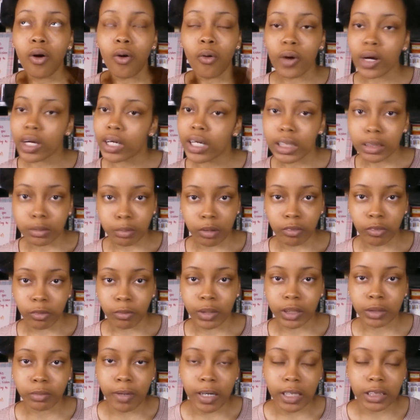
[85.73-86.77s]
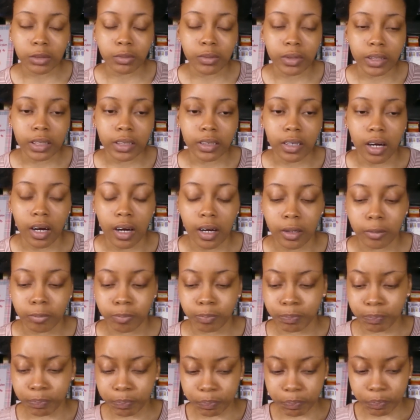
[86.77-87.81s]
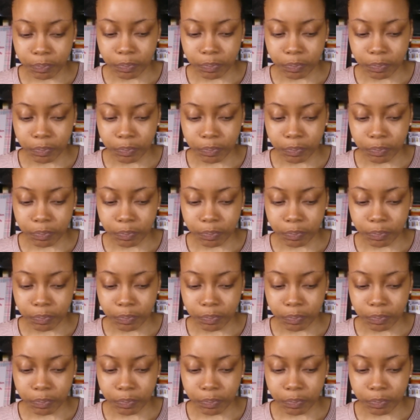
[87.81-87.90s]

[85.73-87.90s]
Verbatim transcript: organize my room this past weekend um